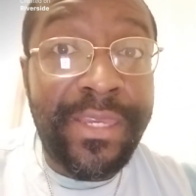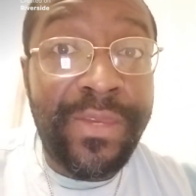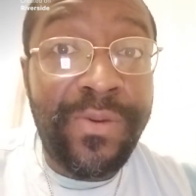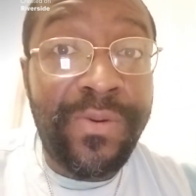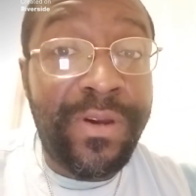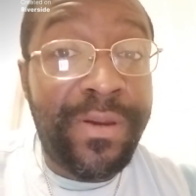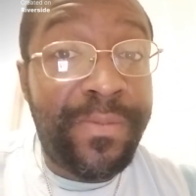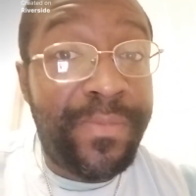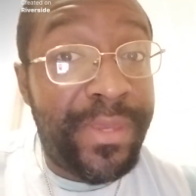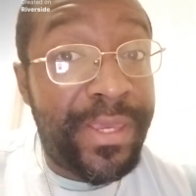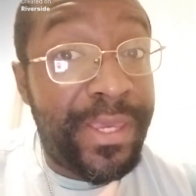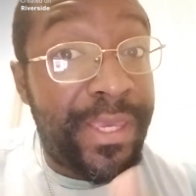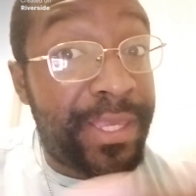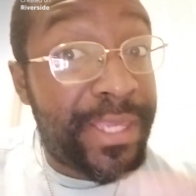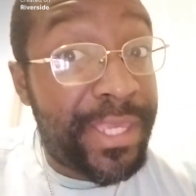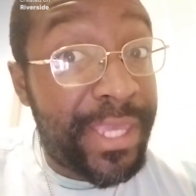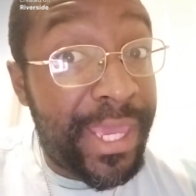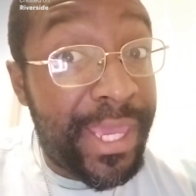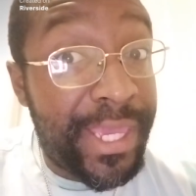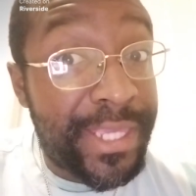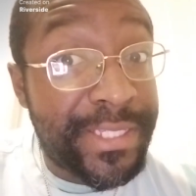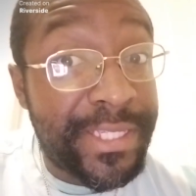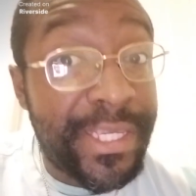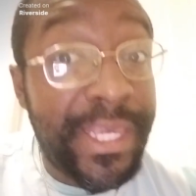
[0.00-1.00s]
You want to be a
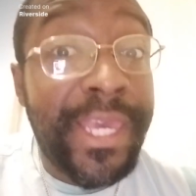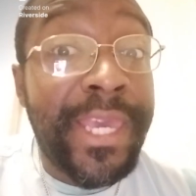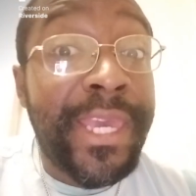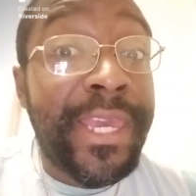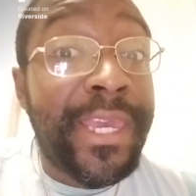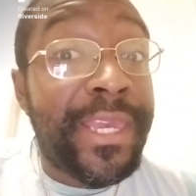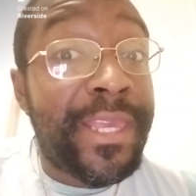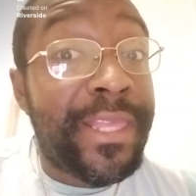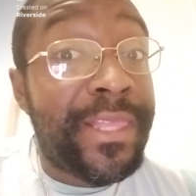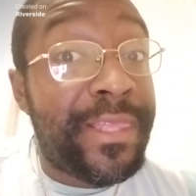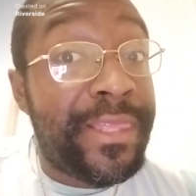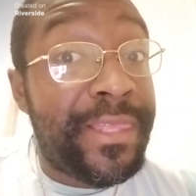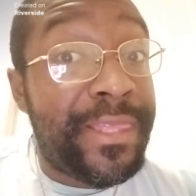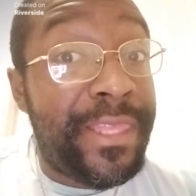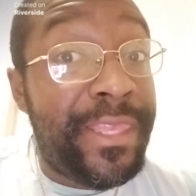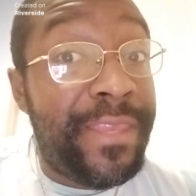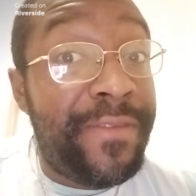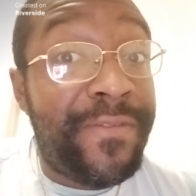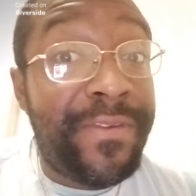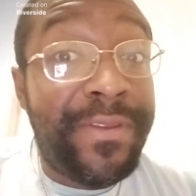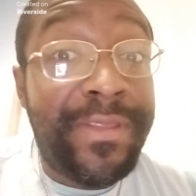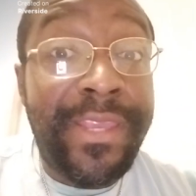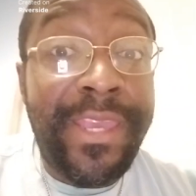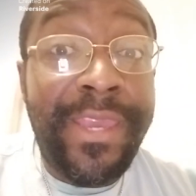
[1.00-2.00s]
guest,
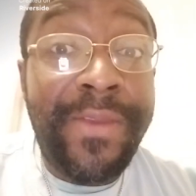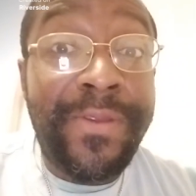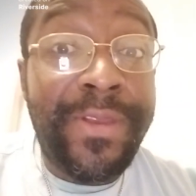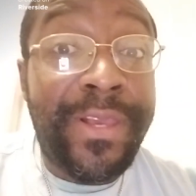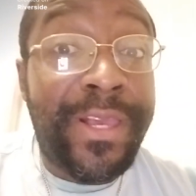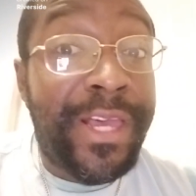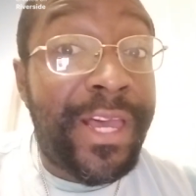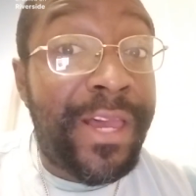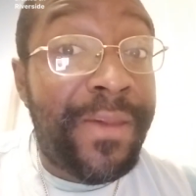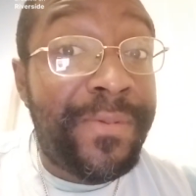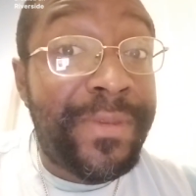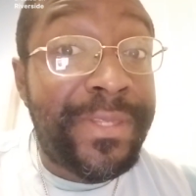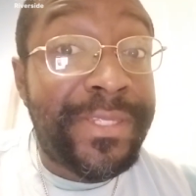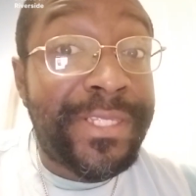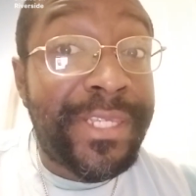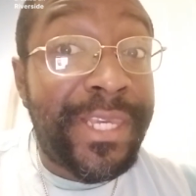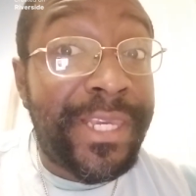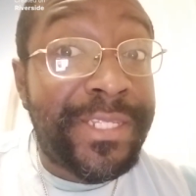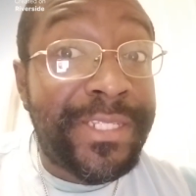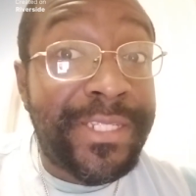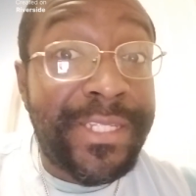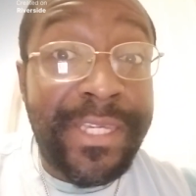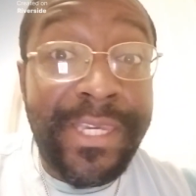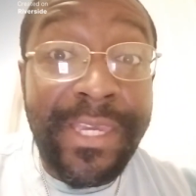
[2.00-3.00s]
leave your name in the comment
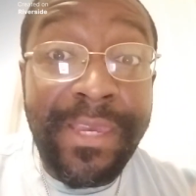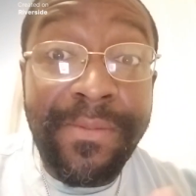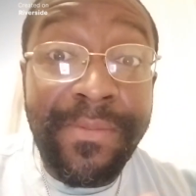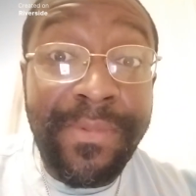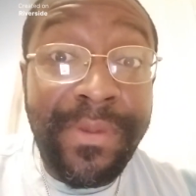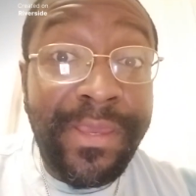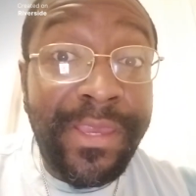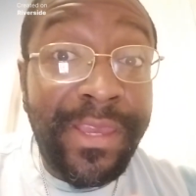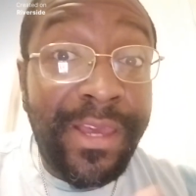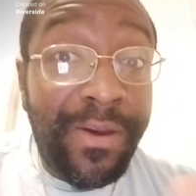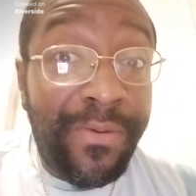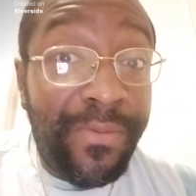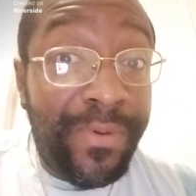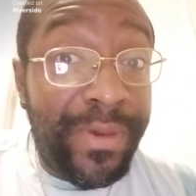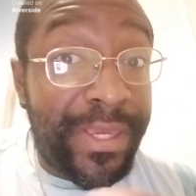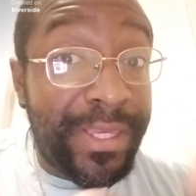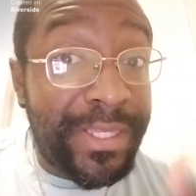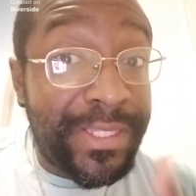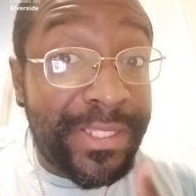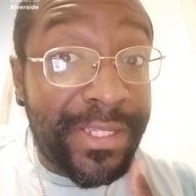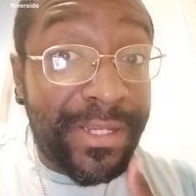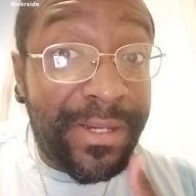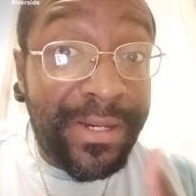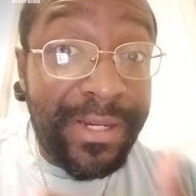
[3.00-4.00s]
section. Hit me up. We can
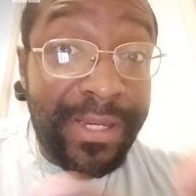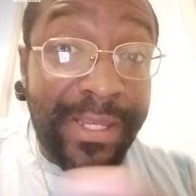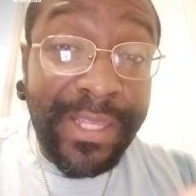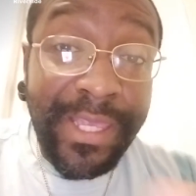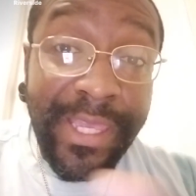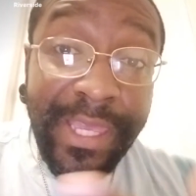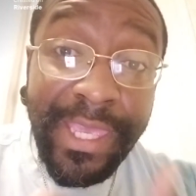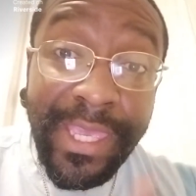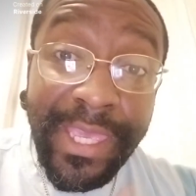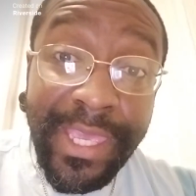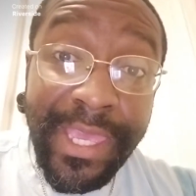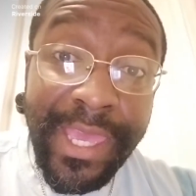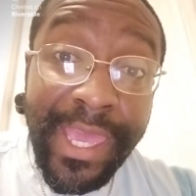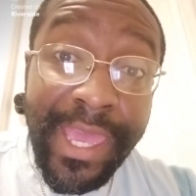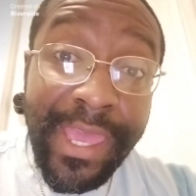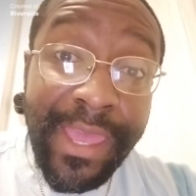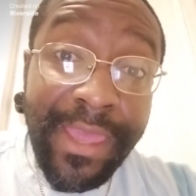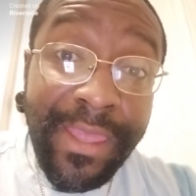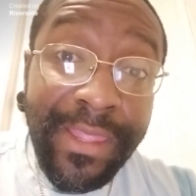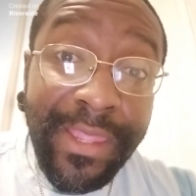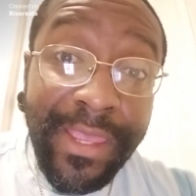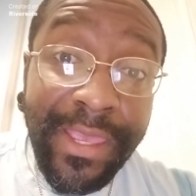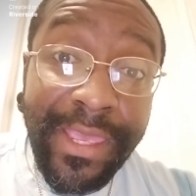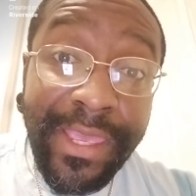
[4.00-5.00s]
talk in
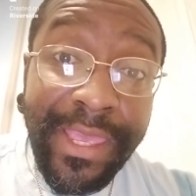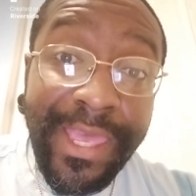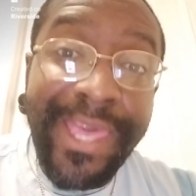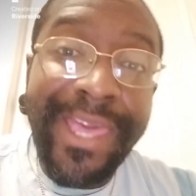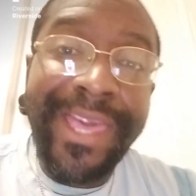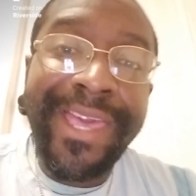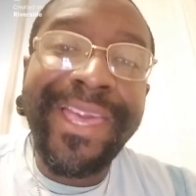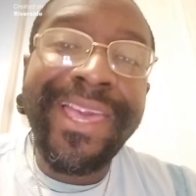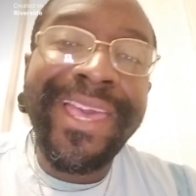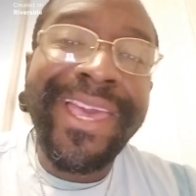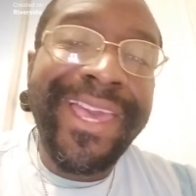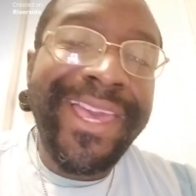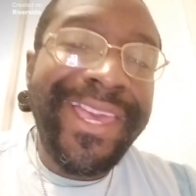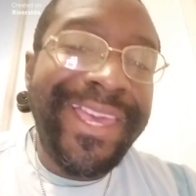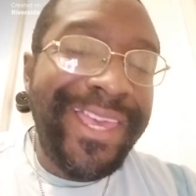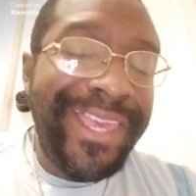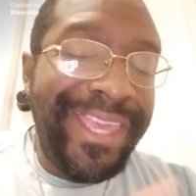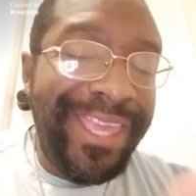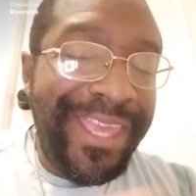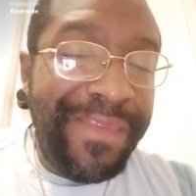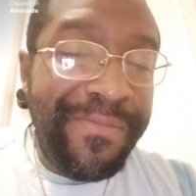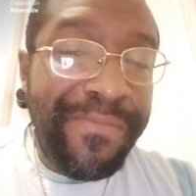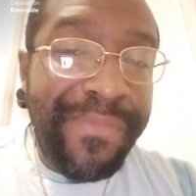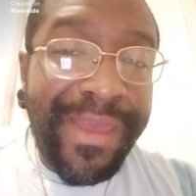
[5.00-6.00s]
the
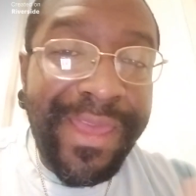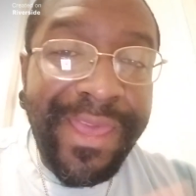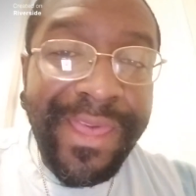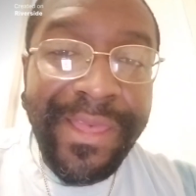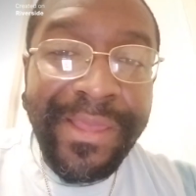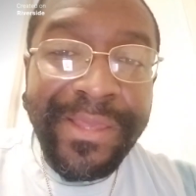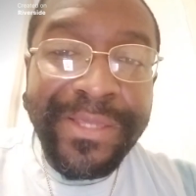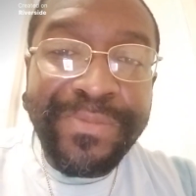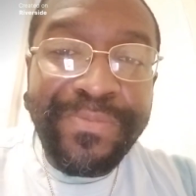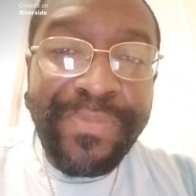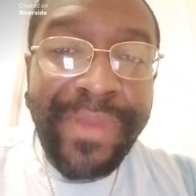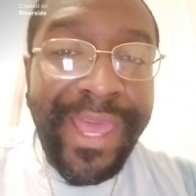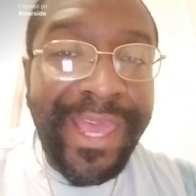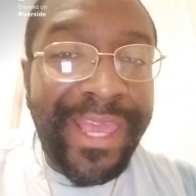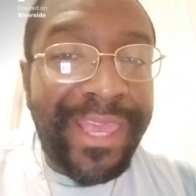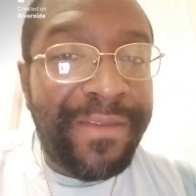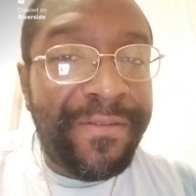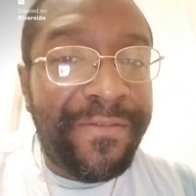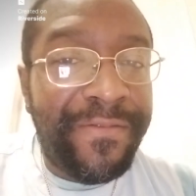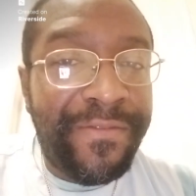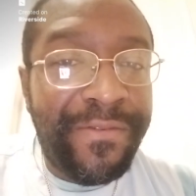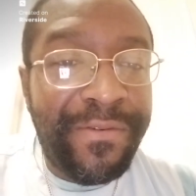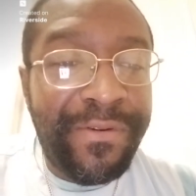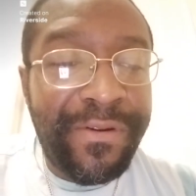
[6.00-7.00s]
emails back
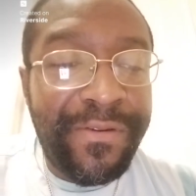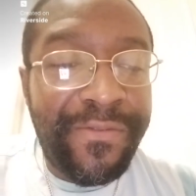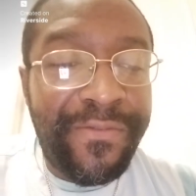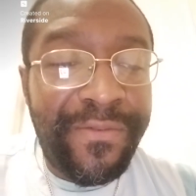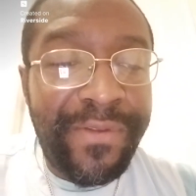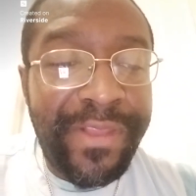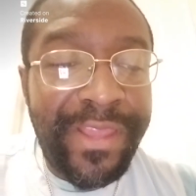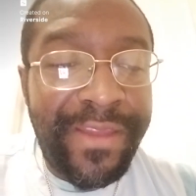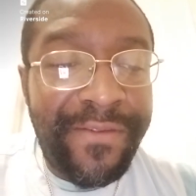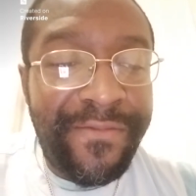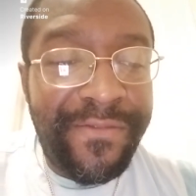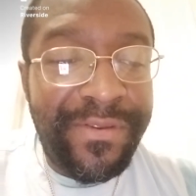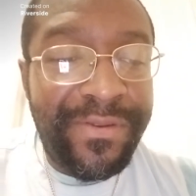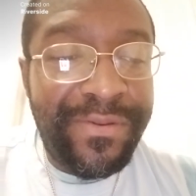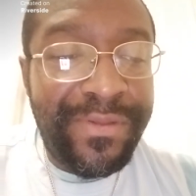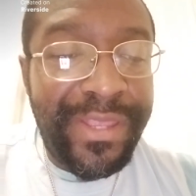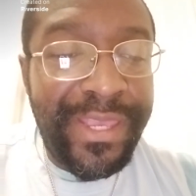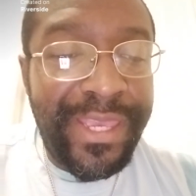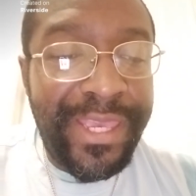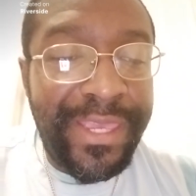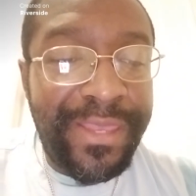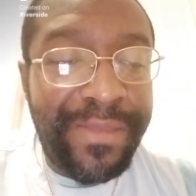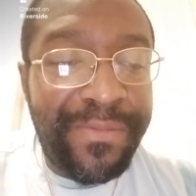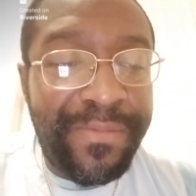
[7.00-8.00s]
and forth, whatever you
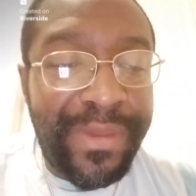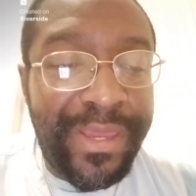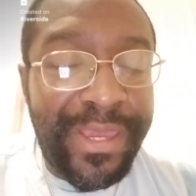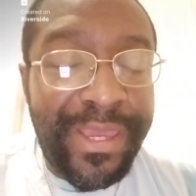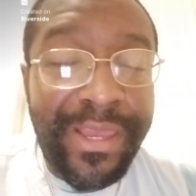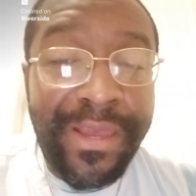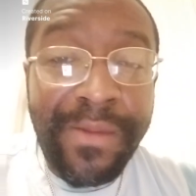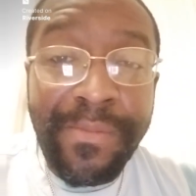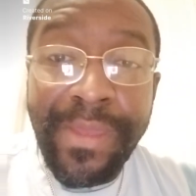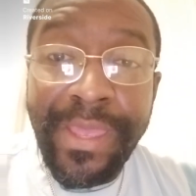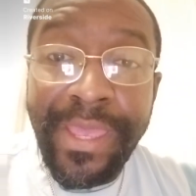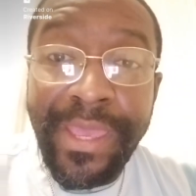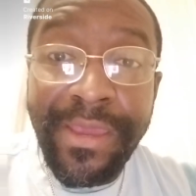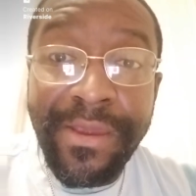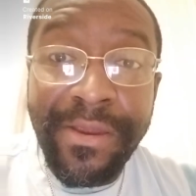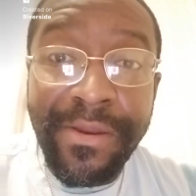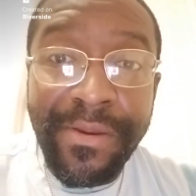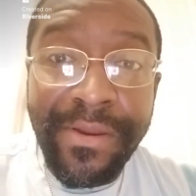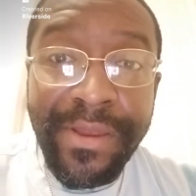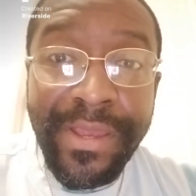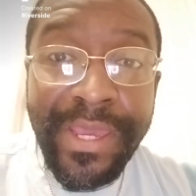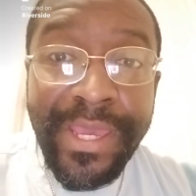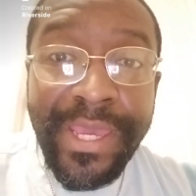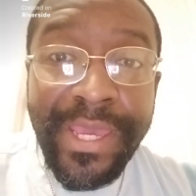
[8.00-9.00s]
need, man. I'm here.